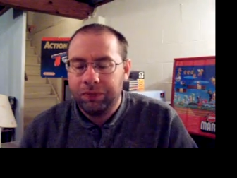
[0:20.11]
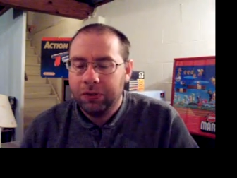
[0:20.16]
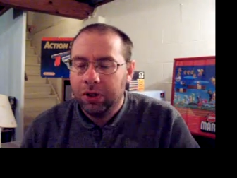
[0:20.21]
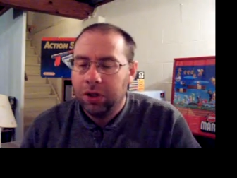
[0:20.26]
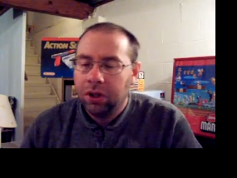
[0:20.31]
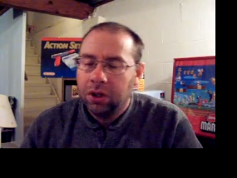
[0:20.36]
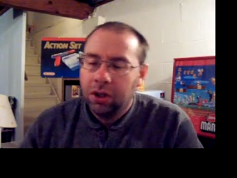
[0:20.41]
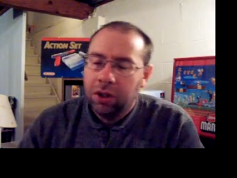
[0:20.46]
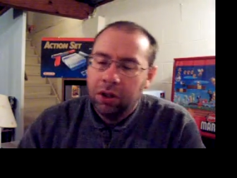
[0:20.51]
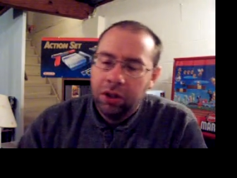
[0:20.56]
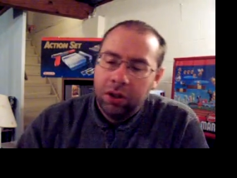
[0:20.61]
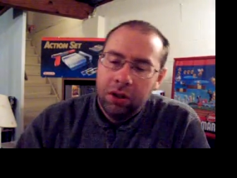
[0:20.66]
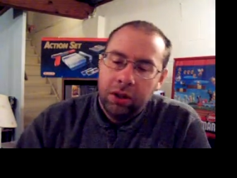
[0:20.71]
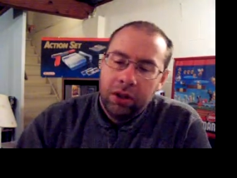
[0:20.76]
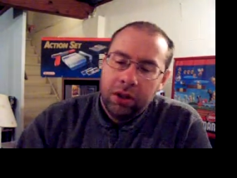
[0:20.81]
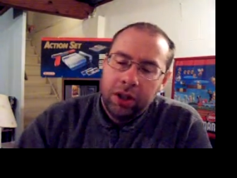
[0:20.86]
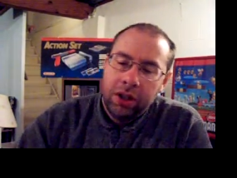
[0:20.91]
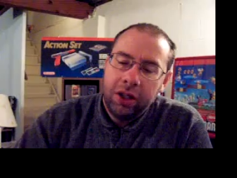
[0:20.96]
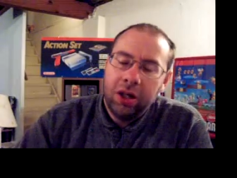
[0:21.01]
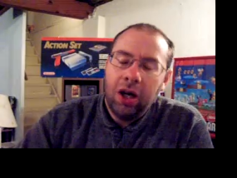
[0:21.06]

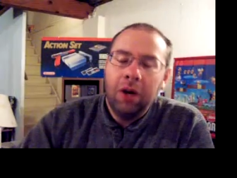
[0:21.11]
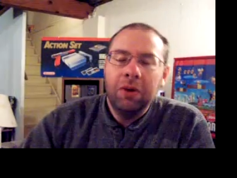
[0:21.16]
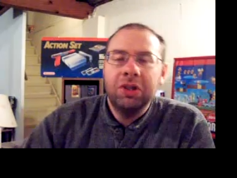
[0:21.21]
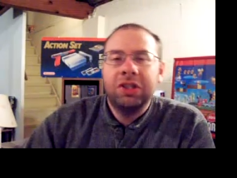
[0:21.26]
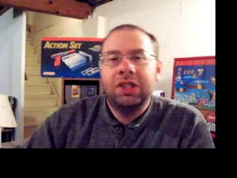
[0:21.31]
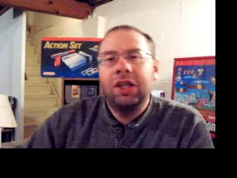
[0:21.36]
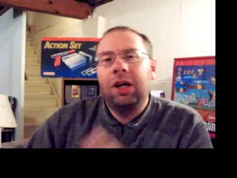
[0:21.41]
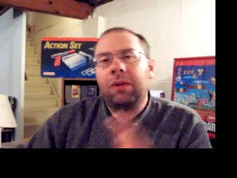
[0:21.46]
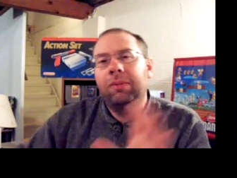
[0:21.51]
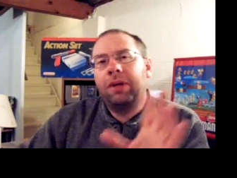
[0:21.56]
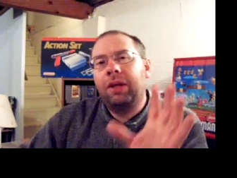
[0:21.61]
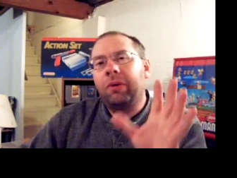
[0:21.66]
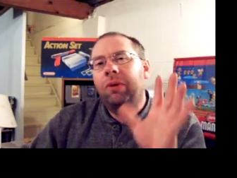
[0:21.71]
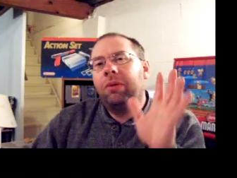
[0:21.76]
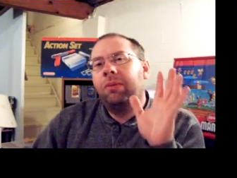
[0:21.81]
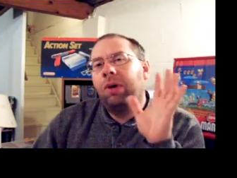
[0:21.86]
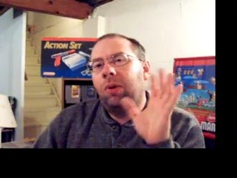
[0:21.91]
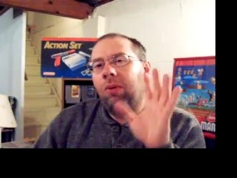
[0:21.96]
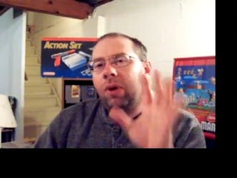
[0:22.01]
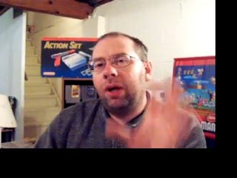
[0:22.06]
And you can always tell, by the way,
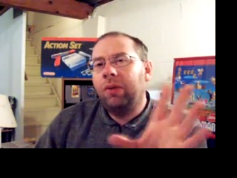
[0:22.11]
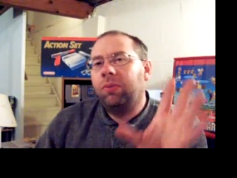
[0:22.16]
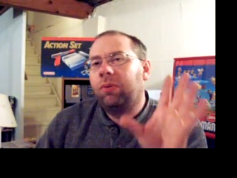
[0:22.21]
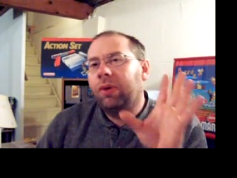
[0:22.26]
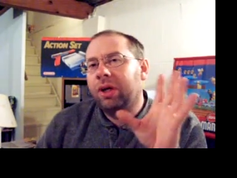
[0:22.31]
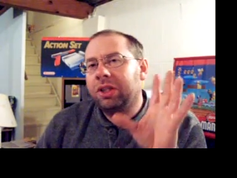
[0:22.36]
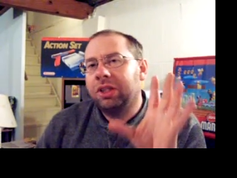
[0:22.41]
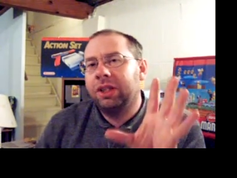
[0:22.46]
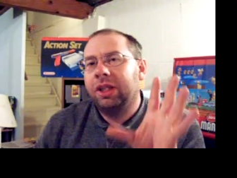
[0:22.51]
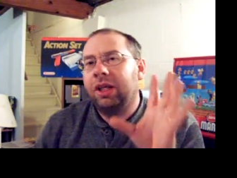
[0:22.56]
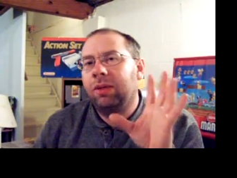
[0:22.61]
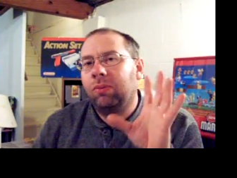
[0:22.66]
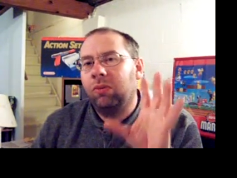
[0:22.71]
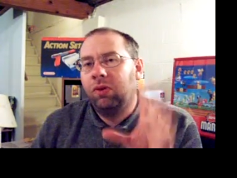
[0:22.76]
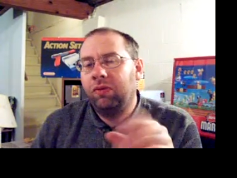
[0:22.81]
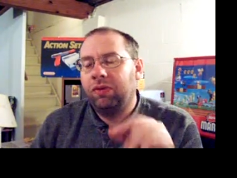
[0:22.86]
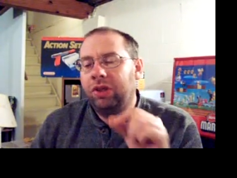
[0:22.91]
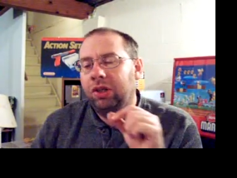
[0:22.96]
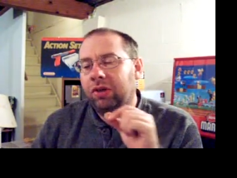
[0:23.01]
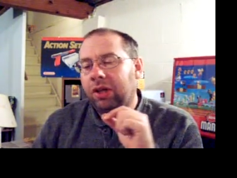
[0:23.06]
my wife wants to get
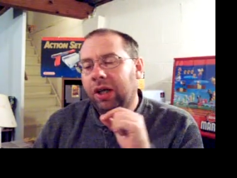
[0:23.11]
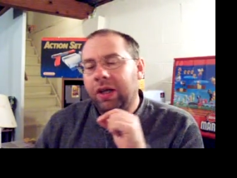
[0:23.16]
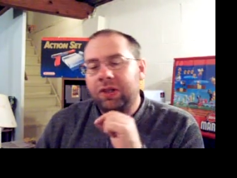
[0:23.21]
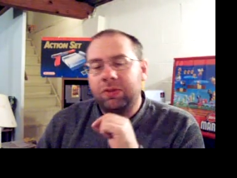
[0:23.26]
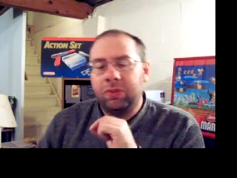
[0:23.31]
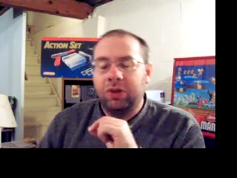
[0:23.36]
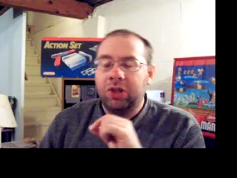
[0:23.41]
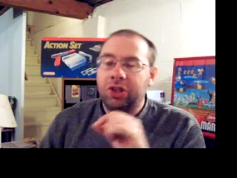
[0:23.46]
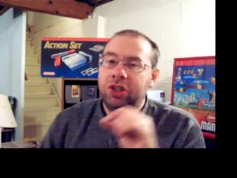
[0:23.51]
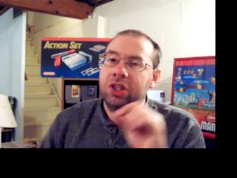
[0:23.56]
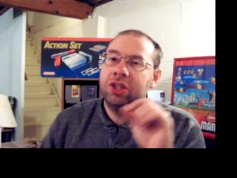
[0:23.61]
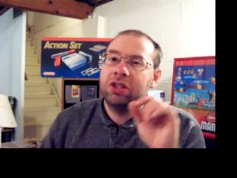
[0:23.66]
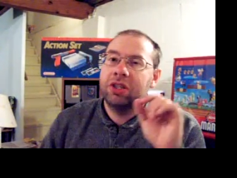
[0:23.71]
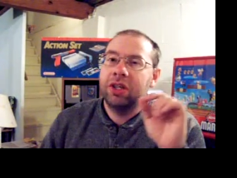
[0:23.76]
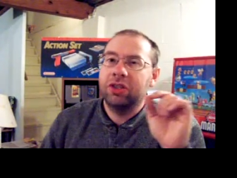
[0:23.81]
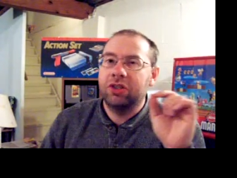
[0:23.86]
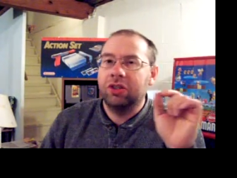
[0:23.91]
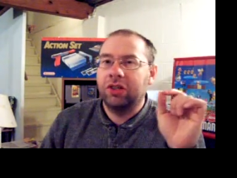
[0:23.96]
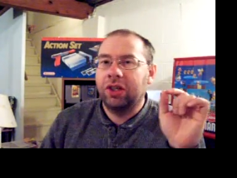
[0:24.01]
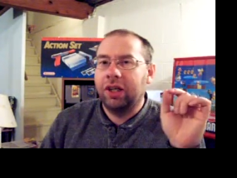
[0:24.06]
more video games because she
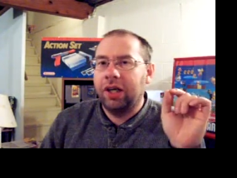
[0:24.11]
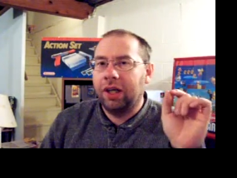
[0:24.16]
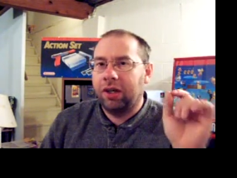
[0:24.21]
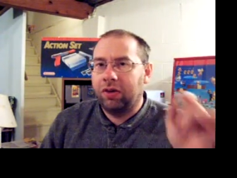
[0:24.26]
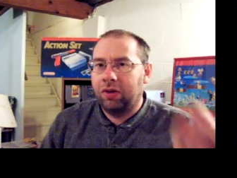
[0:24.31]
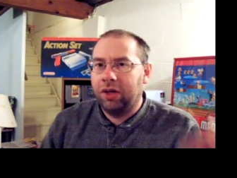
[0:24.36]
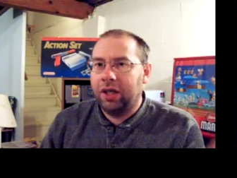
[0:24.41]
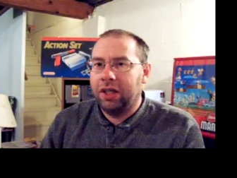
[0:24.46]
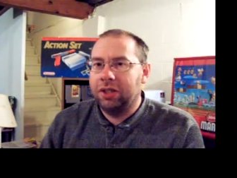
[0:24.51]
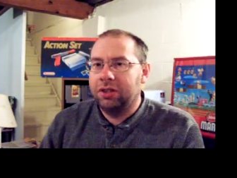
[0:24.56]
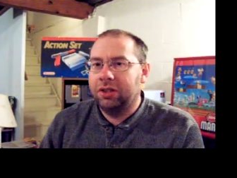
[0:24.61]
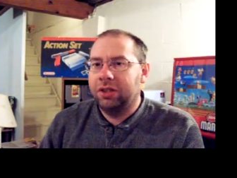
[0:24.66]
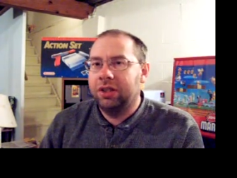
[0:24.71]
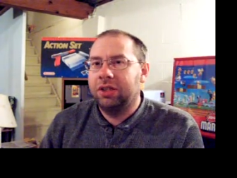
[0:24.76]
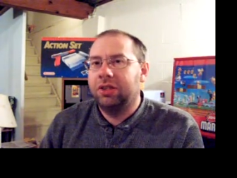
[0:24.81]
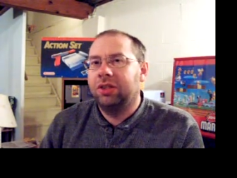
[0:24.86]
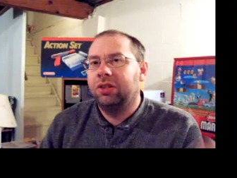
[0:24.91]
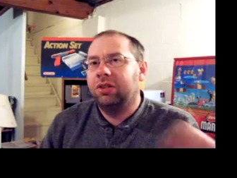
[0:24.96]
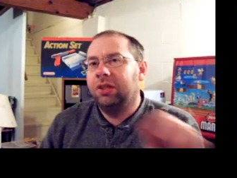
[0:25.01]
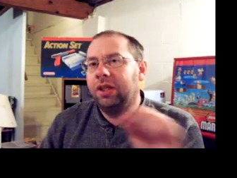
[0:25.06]
starts looking on
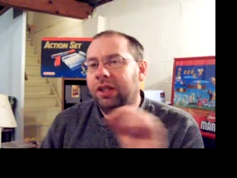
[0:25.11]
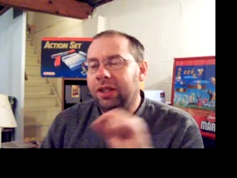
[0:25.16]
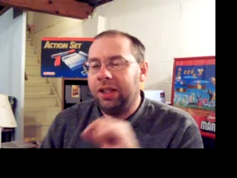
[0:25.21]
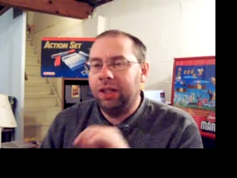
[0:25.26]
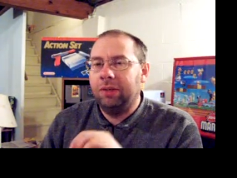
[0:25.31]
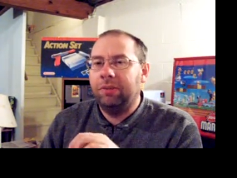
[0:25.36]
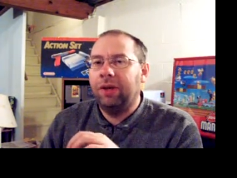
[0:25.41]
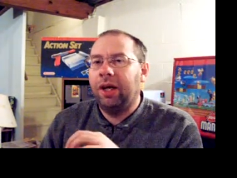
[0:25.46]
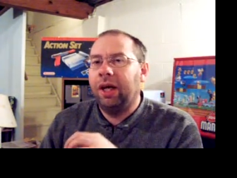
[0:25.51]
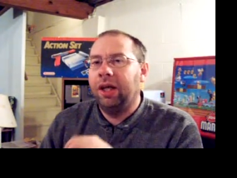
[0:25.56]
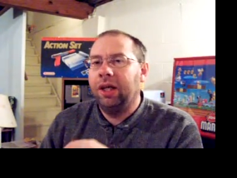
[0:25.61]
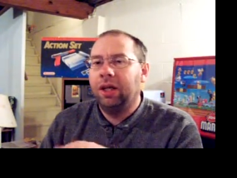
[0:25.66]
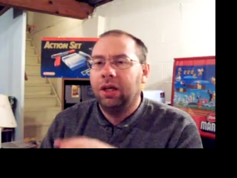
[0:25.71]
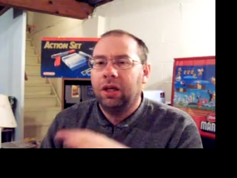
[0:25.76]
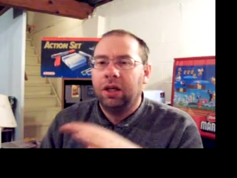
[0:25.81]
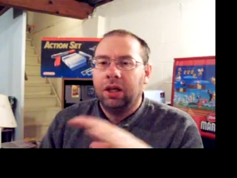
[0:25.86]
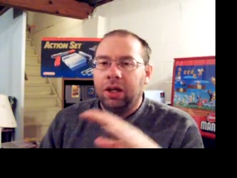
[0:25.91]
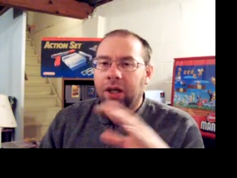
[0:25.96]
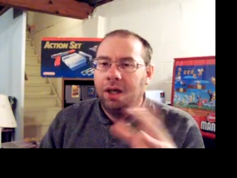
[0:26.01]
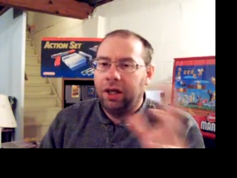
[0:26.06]
Craigslist and eBay
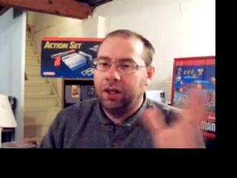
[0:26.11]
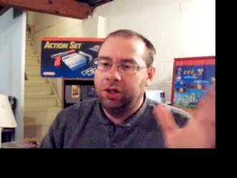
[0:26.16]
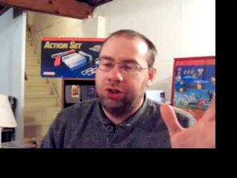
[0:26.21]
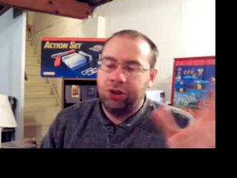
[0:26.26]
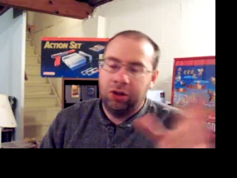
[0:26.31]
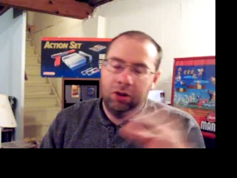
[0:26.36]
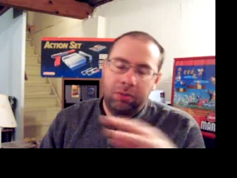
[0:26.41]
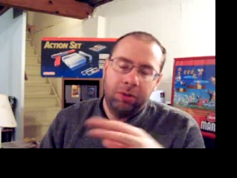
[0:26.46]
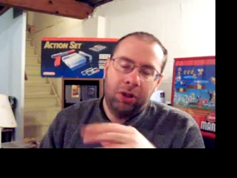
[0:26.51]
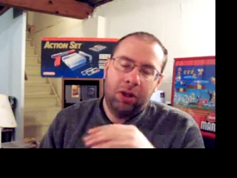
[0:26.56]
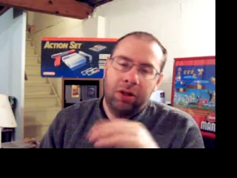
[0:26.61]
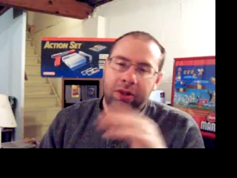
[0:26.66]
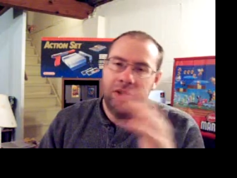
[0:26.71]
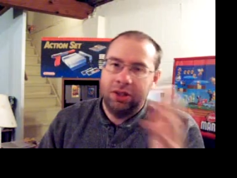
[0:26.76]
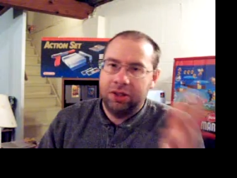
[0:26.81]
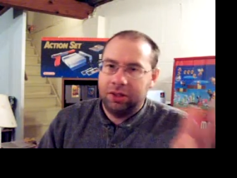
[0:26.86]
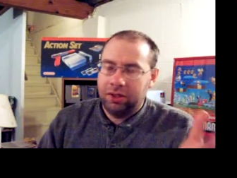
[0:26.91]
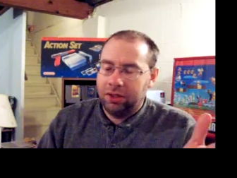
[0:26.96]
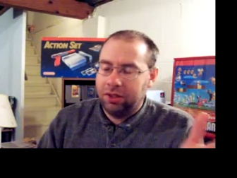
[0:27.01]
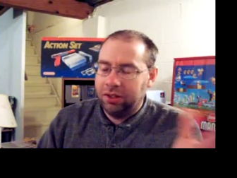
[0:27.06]
and showing me all
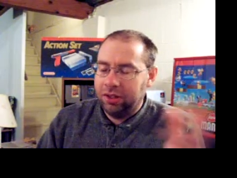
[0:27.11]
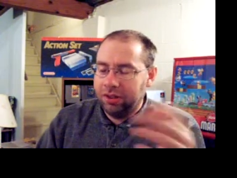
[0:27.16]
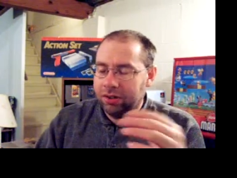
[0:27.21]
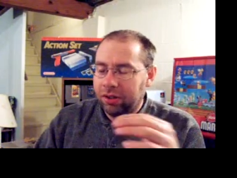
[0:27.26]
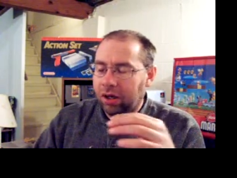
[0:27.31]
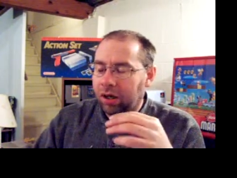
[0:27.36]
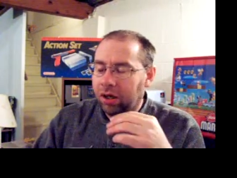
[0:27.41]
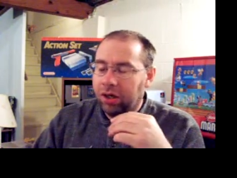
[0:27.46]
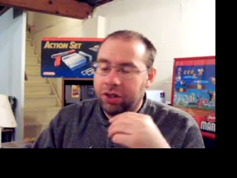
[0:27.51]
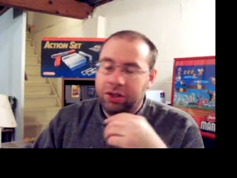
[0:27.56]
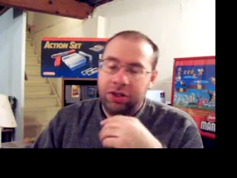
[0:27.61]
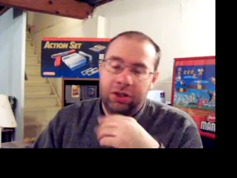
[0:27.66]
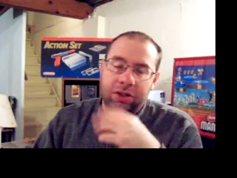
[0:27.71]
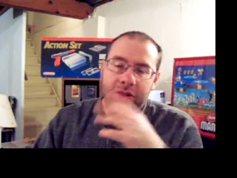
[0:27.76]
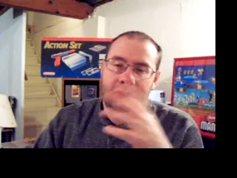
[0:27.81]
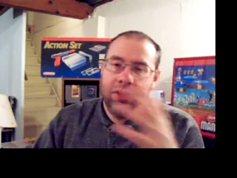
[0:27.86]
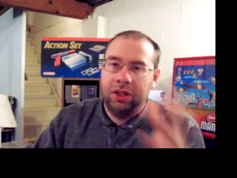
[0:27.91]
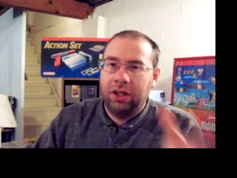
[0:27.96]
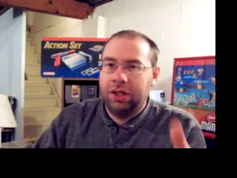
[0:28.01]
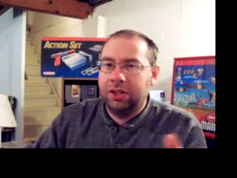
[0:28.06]
these auctions
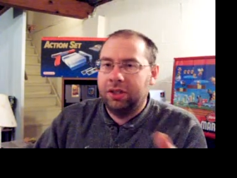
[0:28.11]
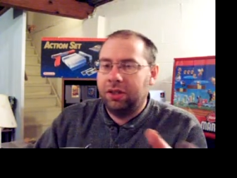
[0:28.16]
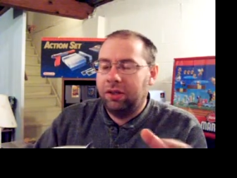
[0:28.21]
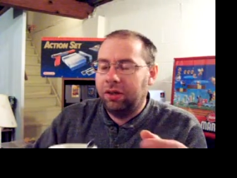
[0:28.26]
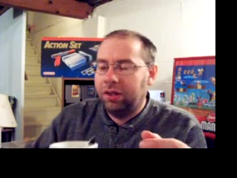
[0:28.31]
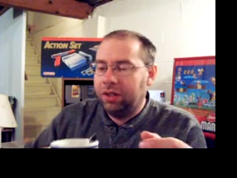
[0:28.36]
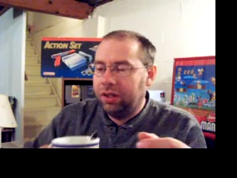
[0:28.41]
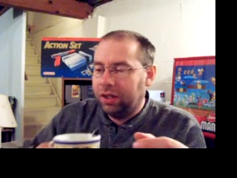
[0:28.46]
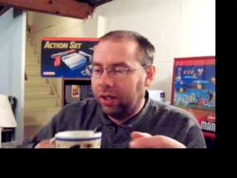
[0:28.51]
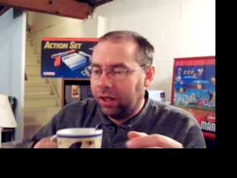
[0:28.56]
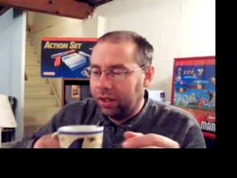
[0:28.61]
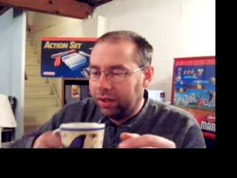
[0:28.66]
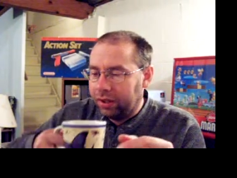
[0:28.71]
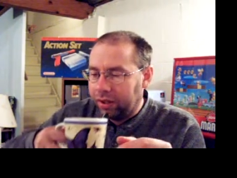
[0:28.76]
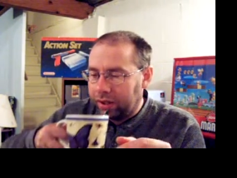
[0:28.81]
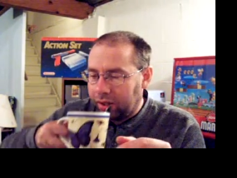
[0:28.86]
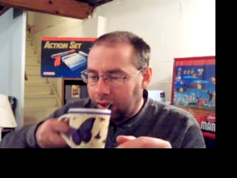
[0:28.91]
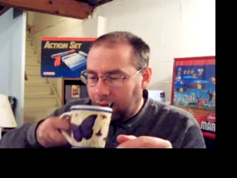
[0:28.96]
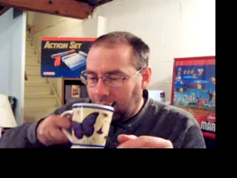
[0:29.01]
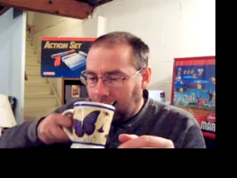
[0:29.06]
and things that are on
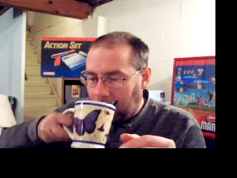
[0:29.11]
there.